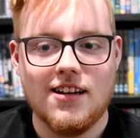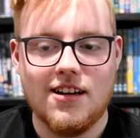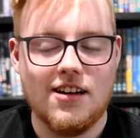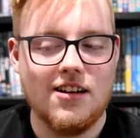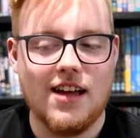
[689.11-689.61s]

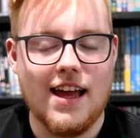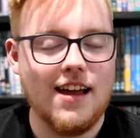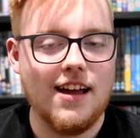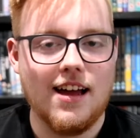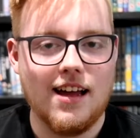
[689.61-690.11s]
Oh,
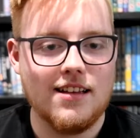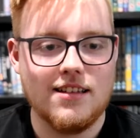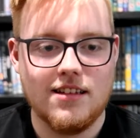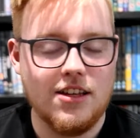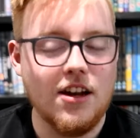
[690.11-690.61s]

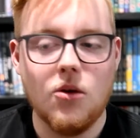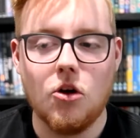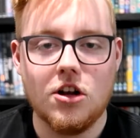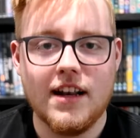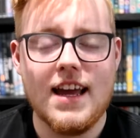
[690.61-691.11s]
you know
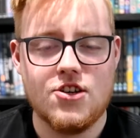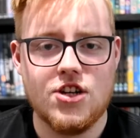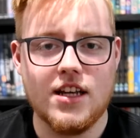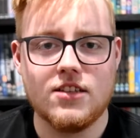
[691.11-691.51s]
what, next year,